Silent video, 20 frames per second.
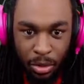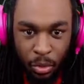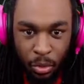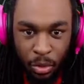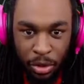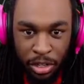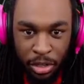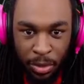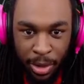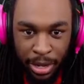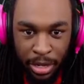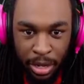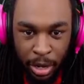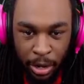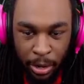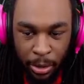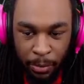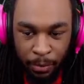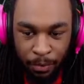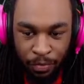Where do I
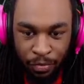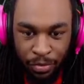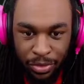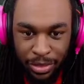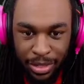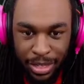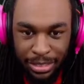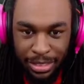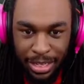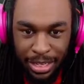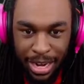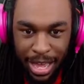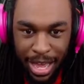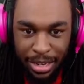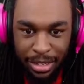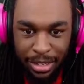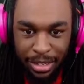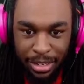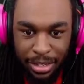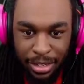go? Let's get out
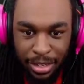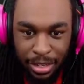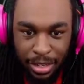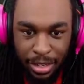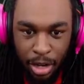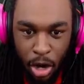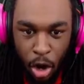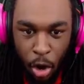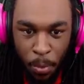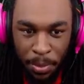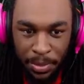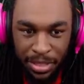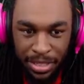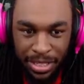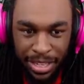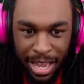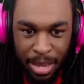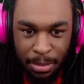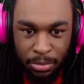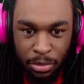of here. Open the
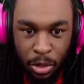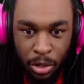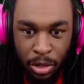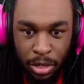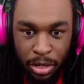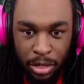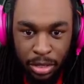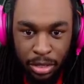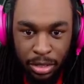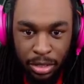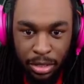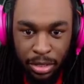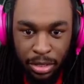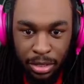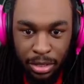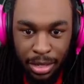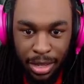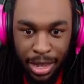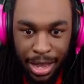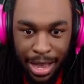damn door.
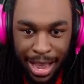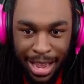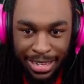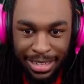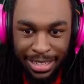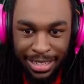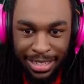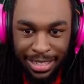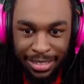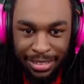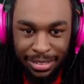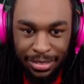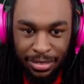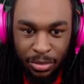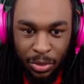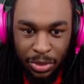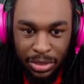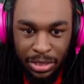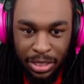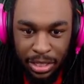I need...
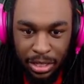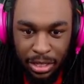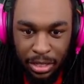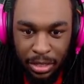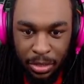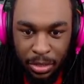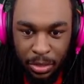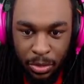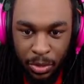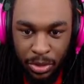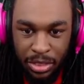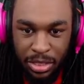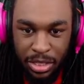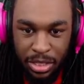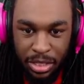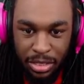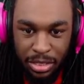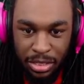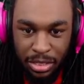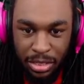What's here? What's
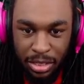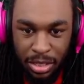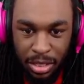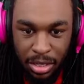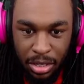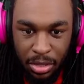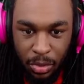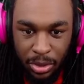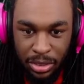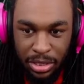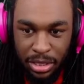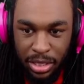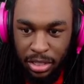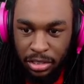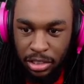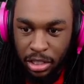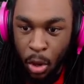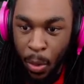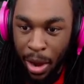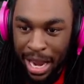this? What's
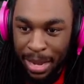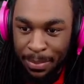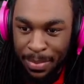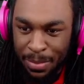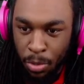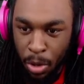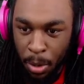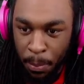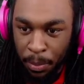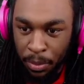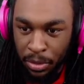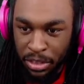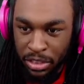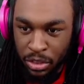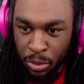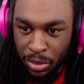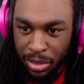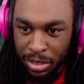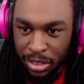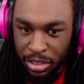this? Oh, I can make more bullets
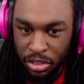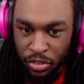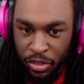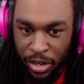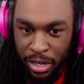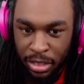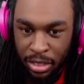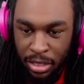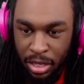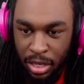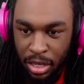with this, right?